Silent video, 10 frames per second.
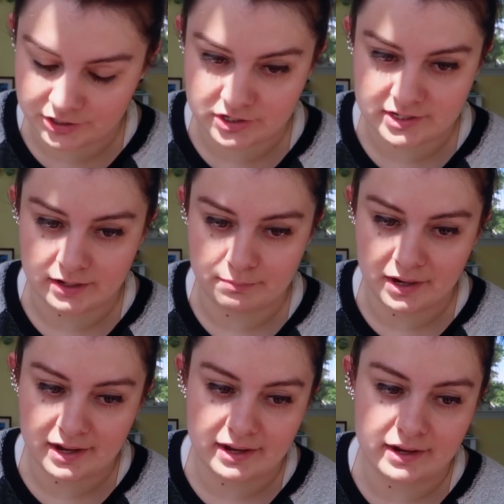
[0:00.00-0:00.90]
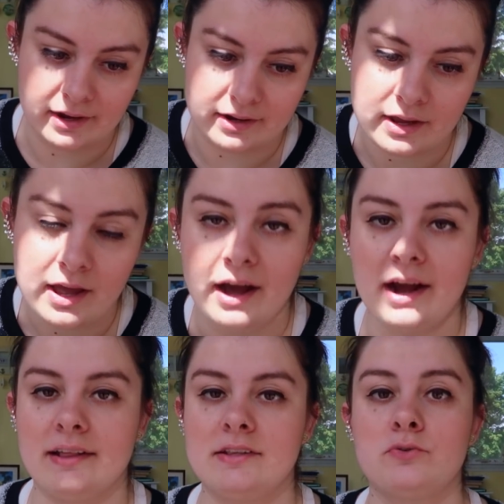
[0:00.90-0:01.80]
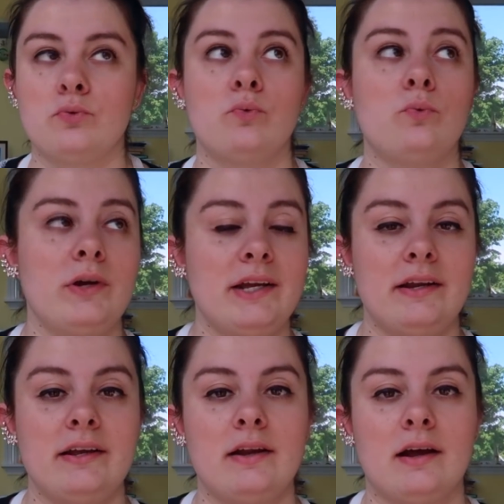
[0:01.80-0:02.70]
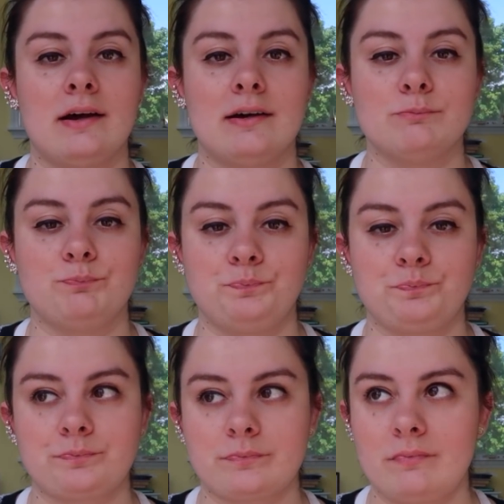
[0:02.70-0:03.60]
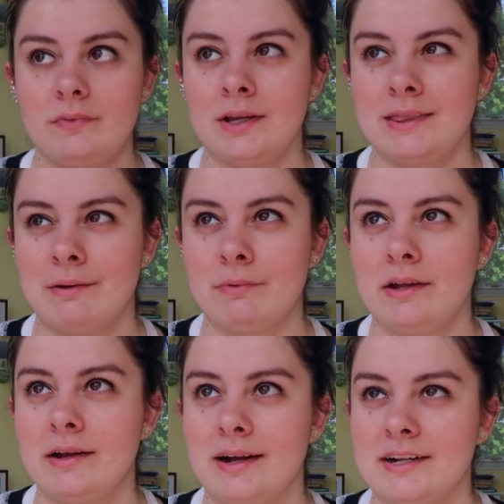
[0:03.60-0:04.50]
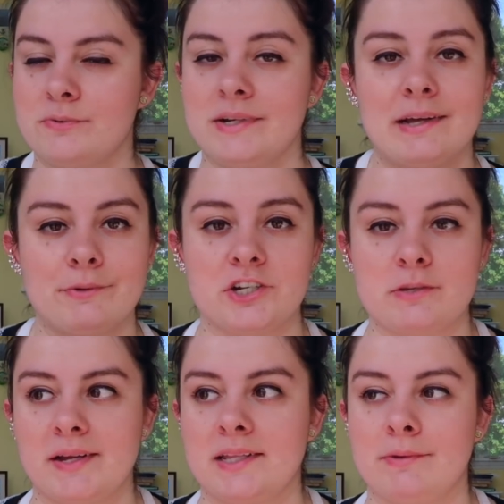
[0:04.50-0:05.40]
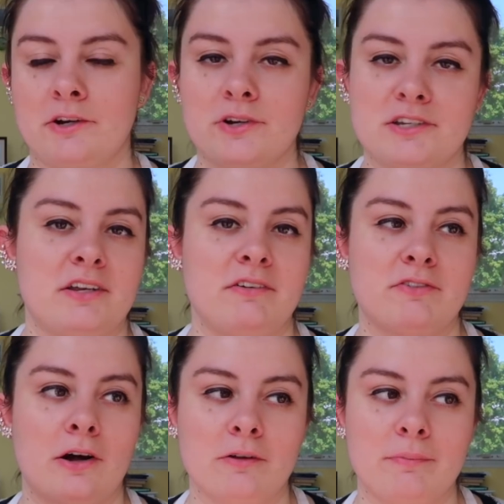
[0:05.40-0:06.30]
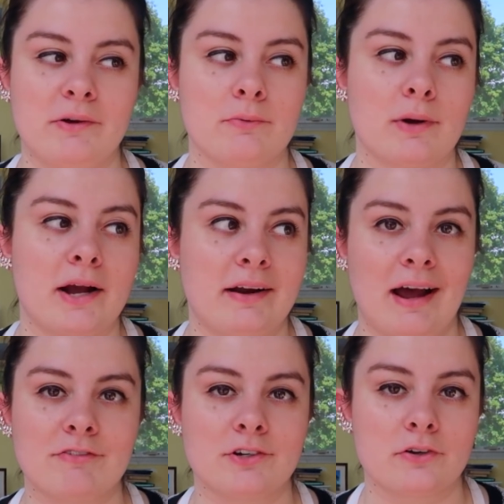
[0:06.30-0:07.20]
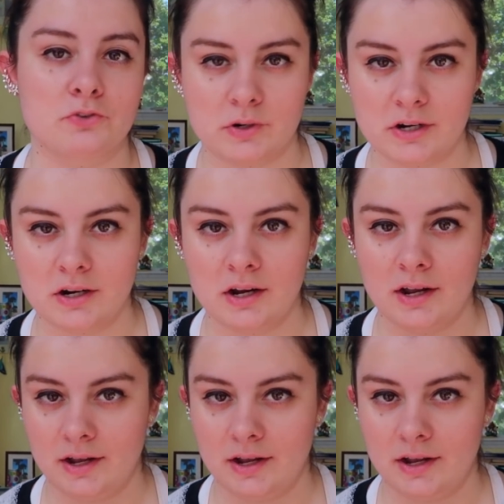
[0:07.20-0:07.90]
We just said bye, and I tweeted that we just met them, and Christi followed me right after on Twitter.